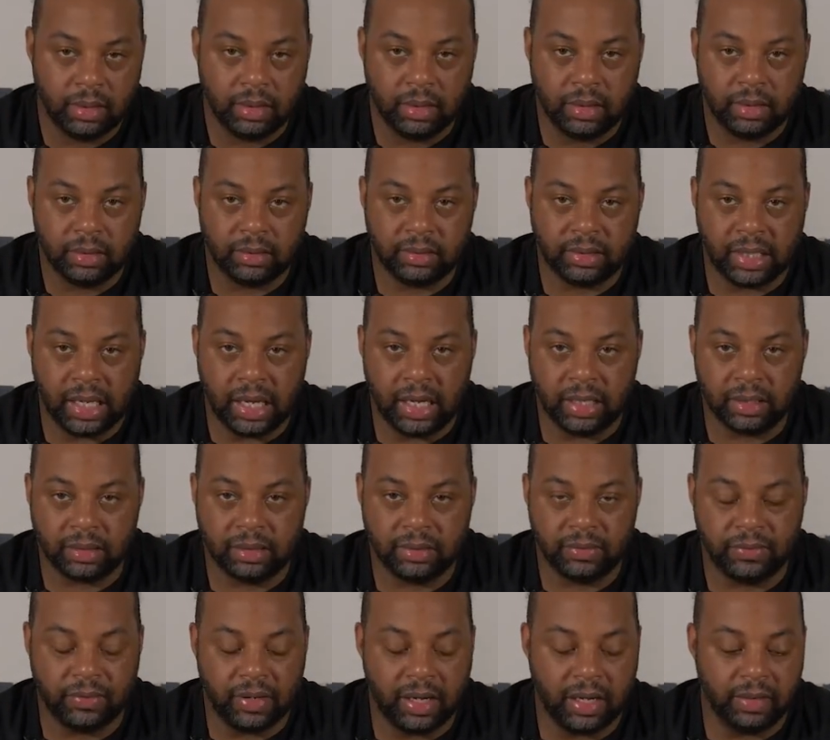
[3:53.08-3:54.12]

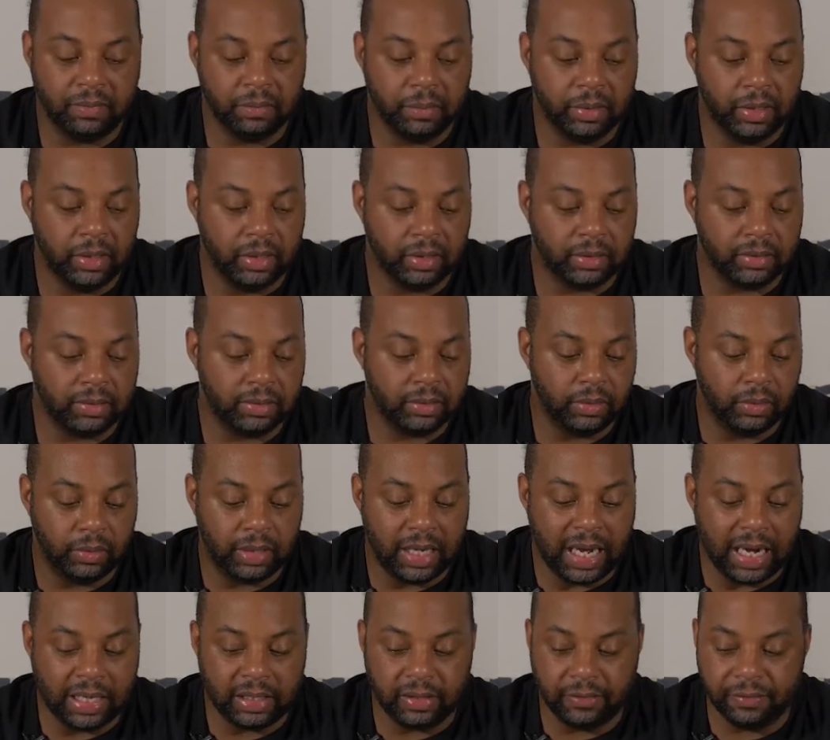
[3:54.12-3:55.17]
socks, $5, so
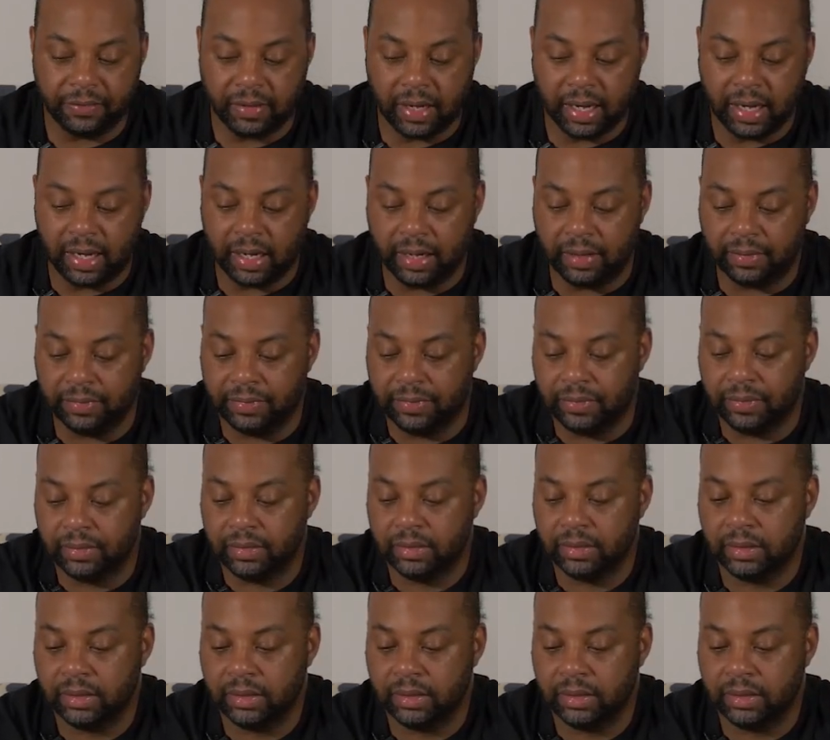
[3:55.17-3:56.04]
95.